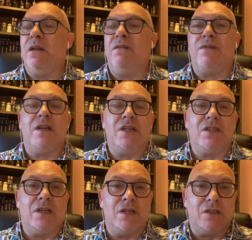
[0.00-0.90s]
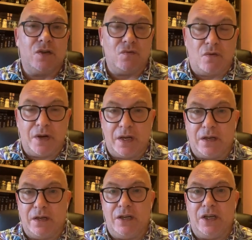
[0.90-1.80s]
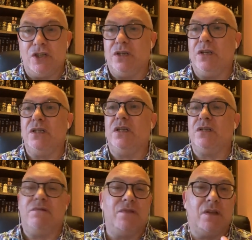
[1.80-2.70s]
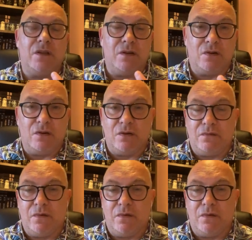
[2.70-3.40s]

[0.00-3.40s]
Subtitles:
In fact, it's a chronic condition. It's something that you